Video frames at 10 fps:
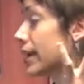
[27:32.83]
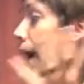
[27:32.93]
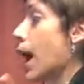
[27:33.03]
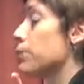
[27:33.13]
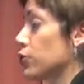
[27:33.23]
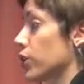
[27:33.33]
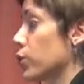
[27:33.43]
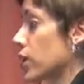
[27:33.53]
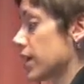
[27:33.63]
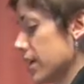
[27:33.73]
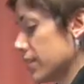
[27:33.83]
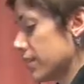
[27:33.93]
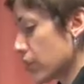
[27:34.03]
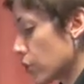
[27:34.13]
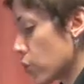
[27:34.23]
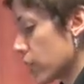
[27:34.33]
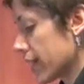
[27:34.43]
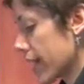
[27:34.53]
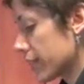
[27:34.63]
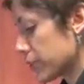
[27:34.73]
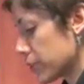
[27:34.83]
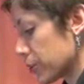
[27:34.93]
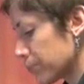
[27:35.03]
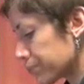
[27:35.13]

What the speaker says: capturing what it is they're going after.